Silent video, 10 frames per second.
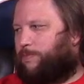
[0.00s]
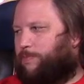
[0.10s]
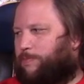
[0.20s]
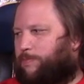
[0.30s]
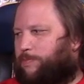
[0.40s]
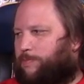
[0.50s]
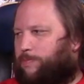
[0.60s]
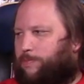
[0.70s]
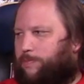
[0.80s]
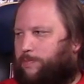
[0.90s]

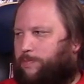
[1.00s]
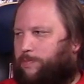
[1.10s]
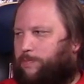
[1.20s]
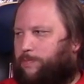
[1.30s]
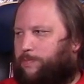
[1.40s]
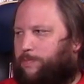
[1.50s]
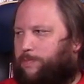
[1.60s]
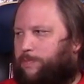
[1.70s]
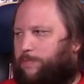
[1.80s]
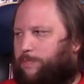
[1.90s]

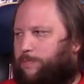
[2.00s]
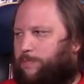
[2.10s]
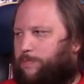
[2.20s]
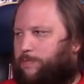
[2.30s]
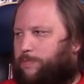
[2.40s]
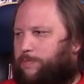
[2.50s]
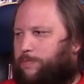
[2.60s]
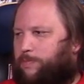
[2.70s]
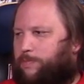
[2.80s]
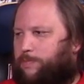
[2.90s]

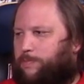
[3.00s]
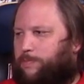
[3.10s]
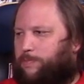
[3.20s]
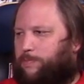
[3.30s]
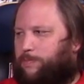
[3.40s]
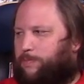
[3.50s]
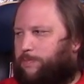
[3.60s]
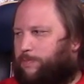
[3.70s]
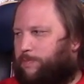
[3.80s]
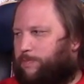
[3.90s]

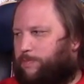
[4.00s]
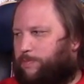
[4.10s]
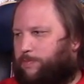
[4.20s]
(not speaking)